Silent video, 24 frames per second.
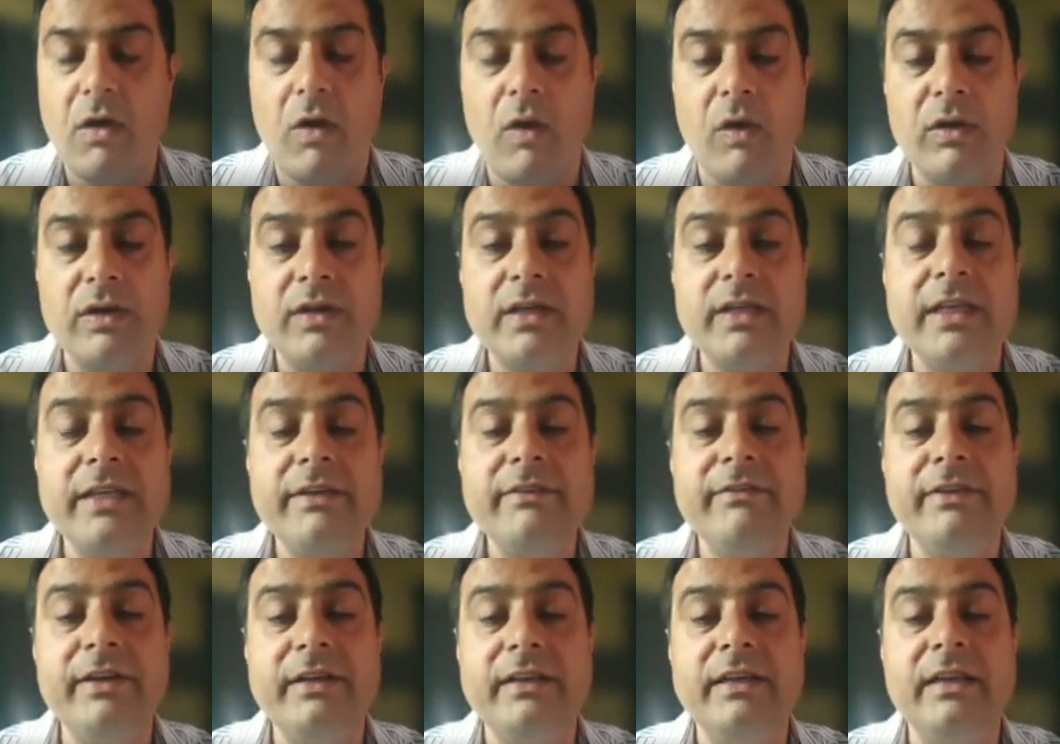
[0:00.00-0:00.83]

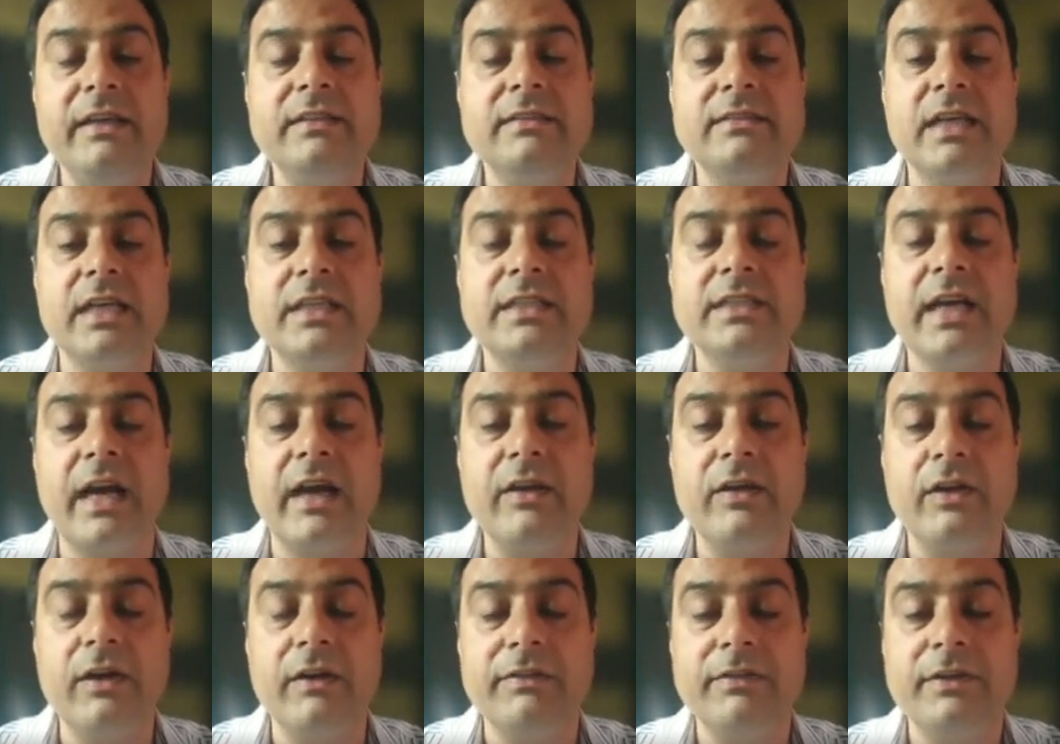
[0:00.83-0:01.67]
already witnessed such
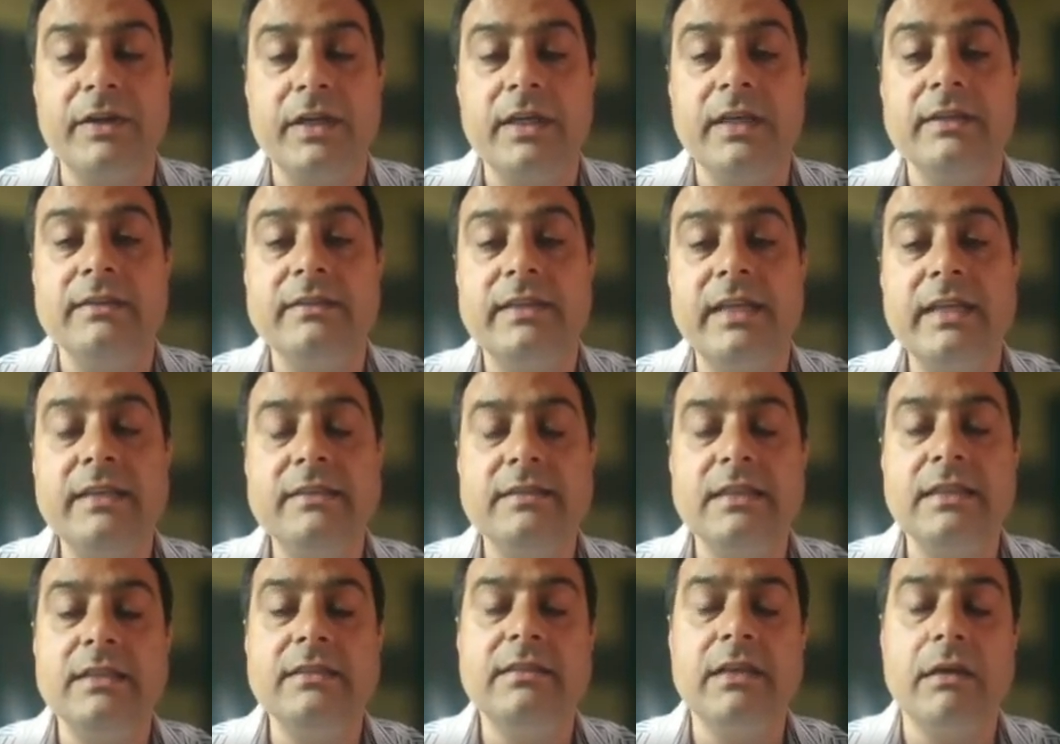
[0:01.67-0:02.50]
kind of
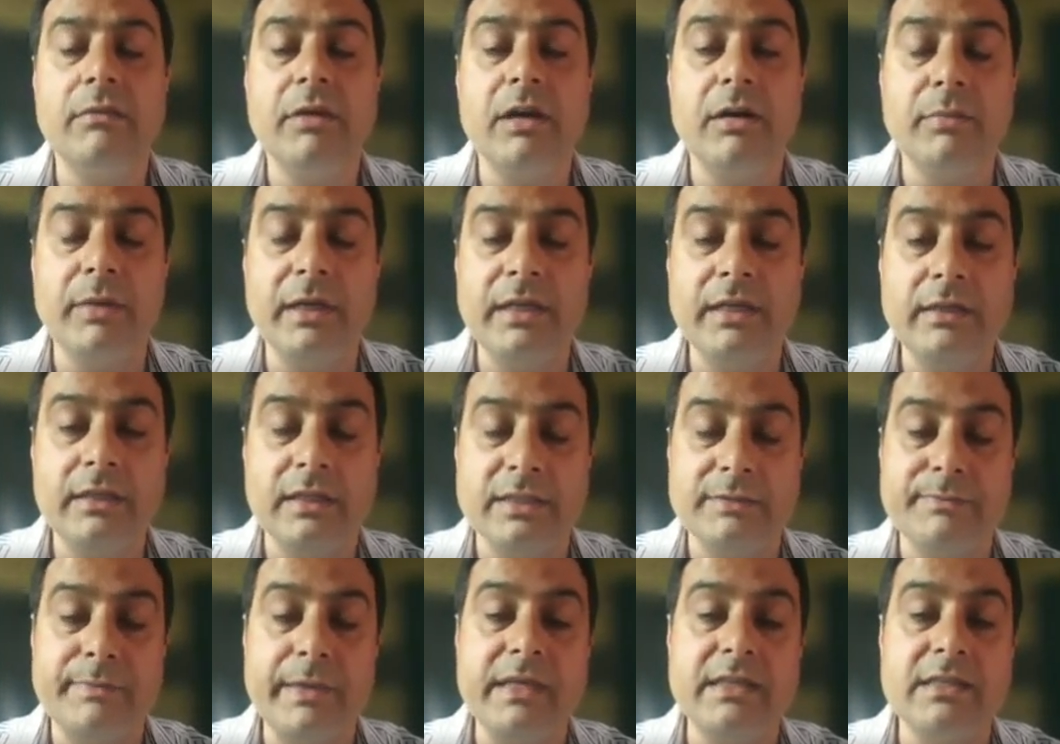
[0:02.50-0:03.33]
things in some urban
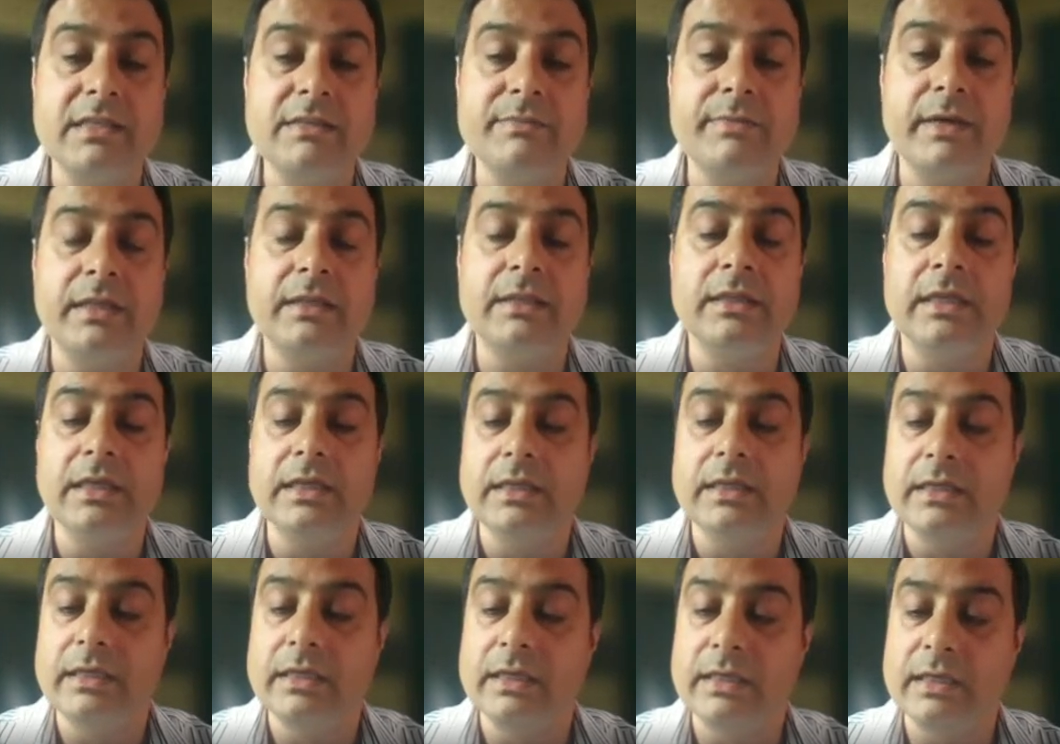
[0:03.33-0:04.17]
spaces, but
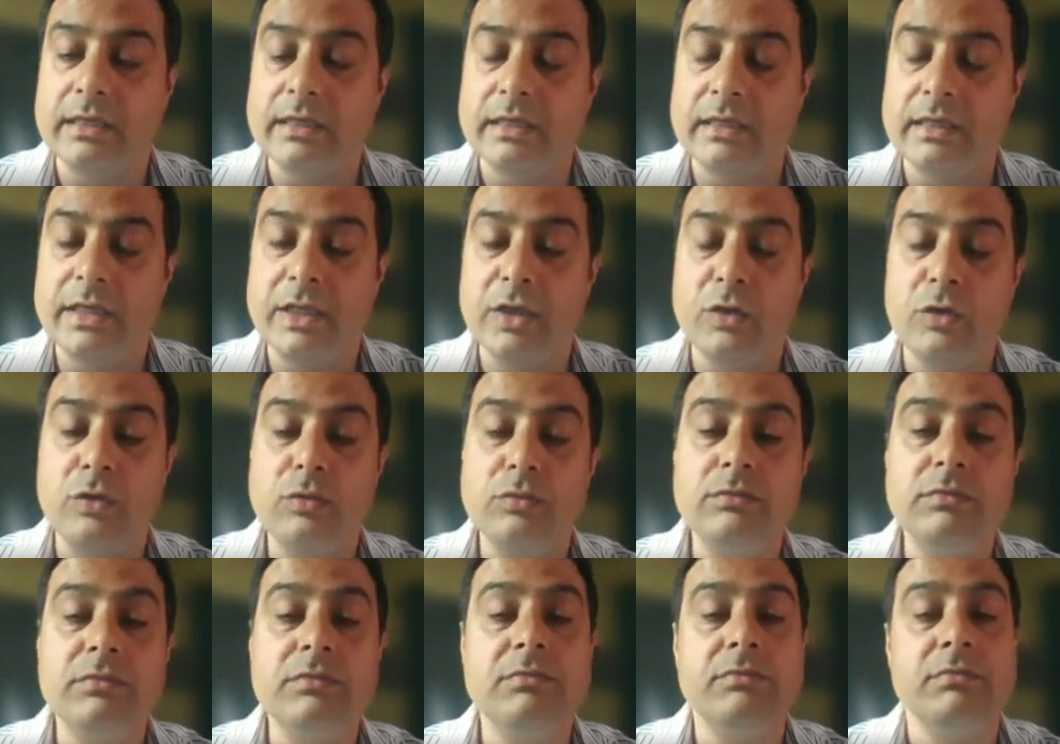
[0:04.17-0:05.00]
you know,